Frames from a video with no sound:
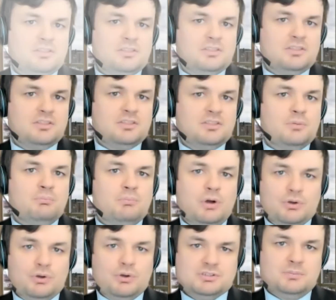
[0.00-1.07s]
I think the
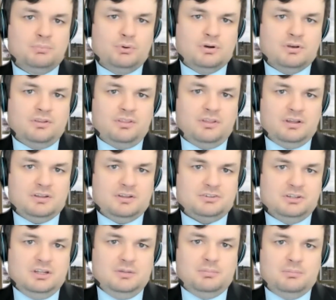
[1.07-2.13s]
most important things
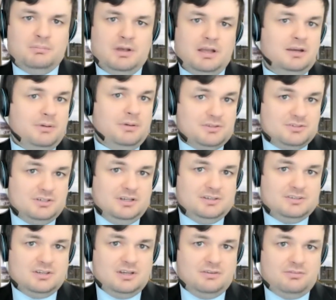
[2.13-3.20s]
to keep in mind about staying
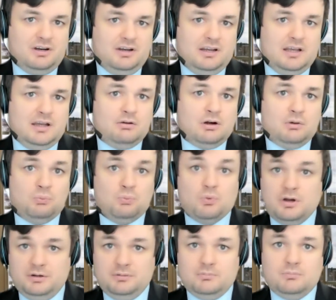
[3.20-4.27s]
safe right now are
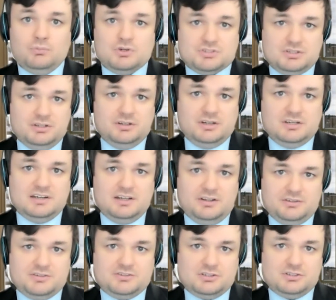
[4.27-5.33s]
one, we're still in a
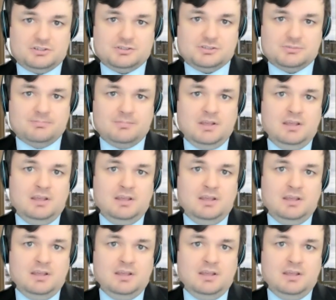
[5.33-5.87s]
Delta surge.